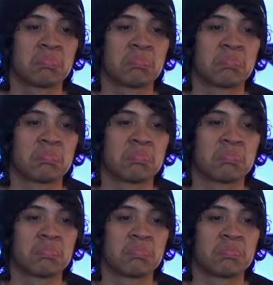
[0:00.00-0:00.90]

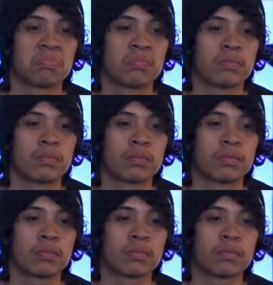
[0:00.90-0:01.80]

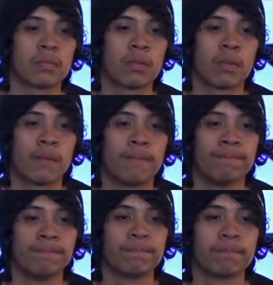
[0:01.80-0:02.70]

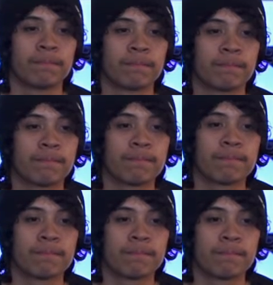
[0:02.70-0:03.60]

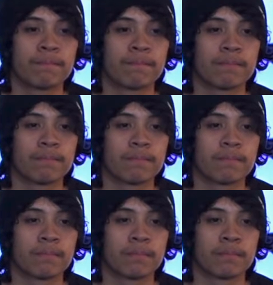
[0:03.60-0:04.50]

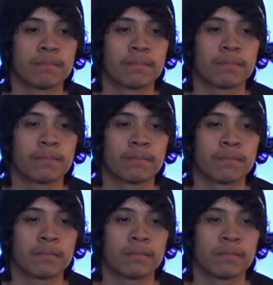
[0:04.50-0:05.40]

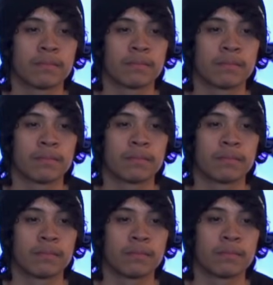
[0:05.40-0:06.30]

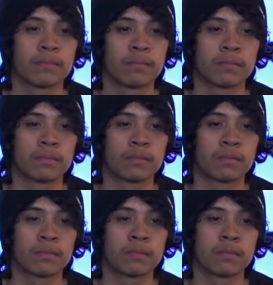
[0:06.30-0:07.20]

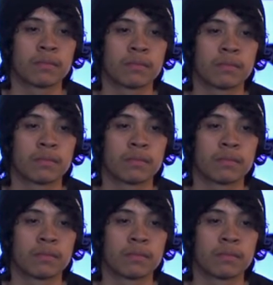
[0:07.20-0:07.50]
(not speaking)